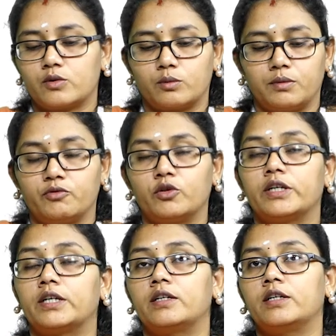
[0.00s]
So
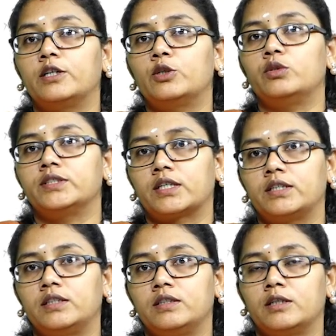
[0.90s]
before entering into
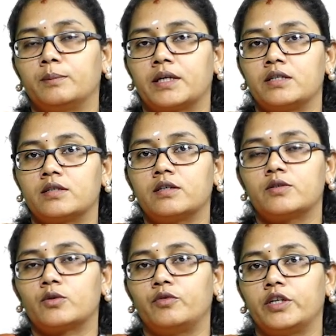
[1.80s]
design thinking mindset,
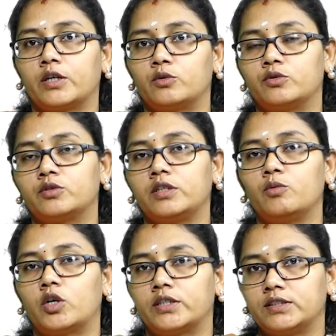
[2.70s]
so we have to see
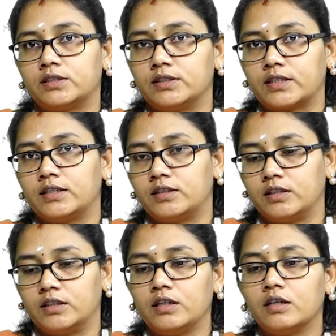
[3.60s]
what is design
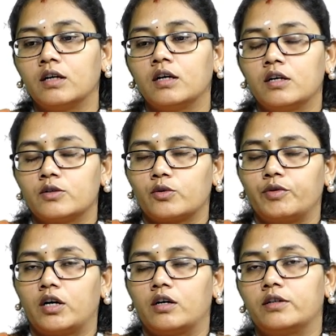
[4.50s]
thinking. So
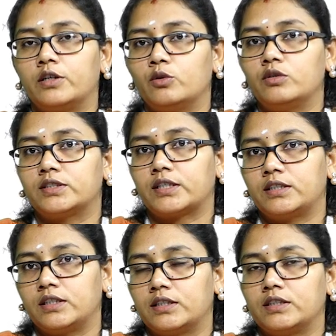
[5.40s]
we already know
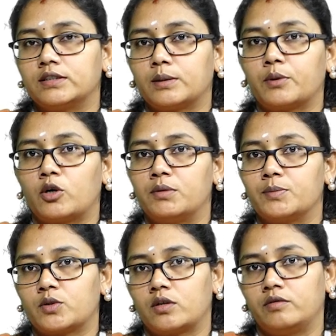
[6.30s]
design thinking is a
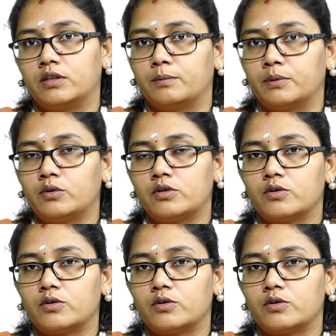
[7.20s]
problem solving approach.